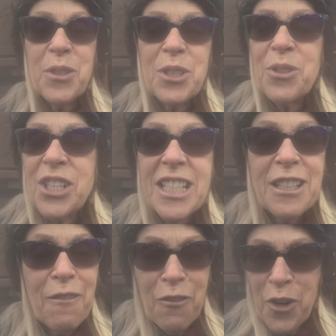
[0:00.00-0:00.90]
do just
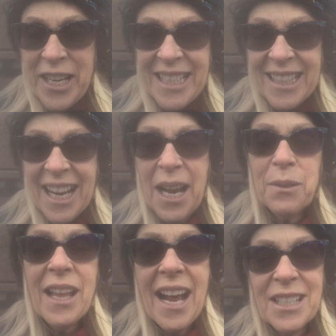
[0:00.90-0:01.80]
a voice, I
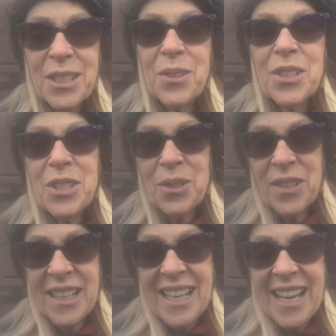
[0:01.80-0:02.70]
will ask you to do it
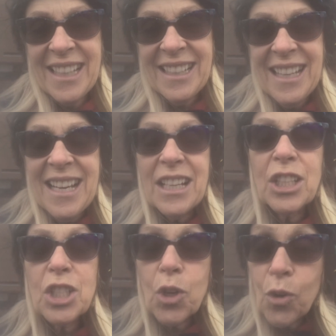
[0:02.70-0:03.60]
again. The
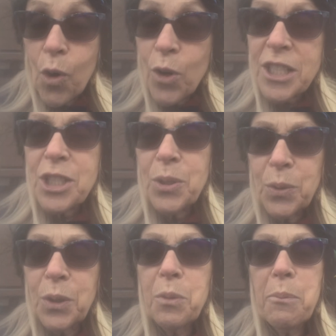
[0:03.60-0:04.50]
course
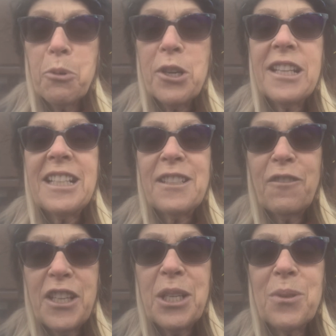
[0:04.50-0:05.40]
tool we're putting these
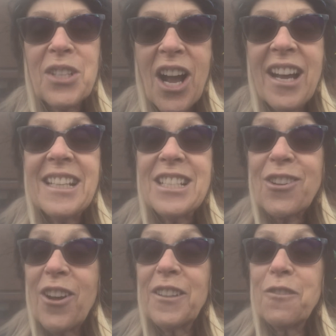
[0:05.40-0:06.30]
videos on is
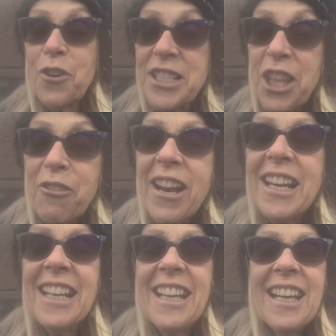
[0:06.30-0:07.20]
called VoiceThread,
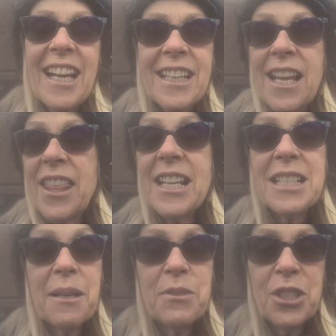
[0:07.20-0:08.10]
and I think
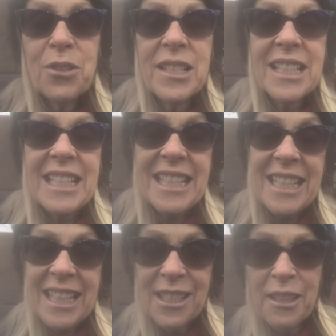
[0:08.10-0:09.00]
some students can
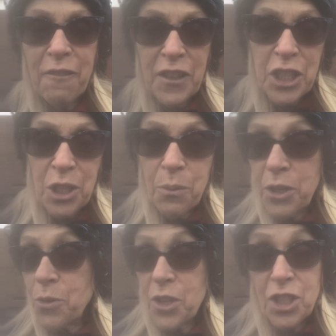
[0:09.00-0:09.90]
see there's a feature where
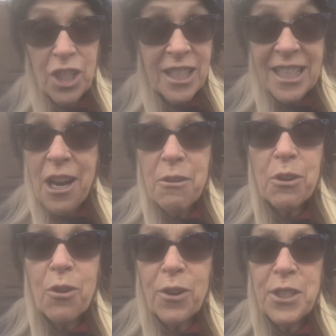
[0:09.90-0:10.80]
you can just
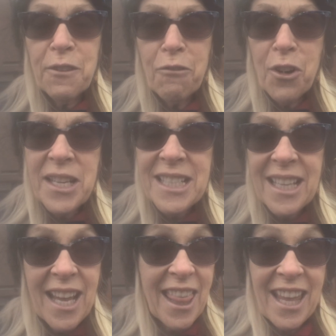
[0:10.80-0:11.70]
record your voice and
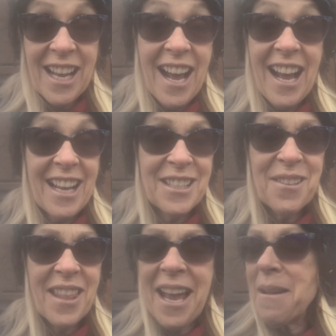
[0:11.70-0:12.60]
they think, I'll do
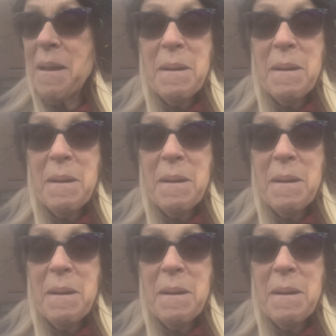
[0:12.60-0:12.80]
that.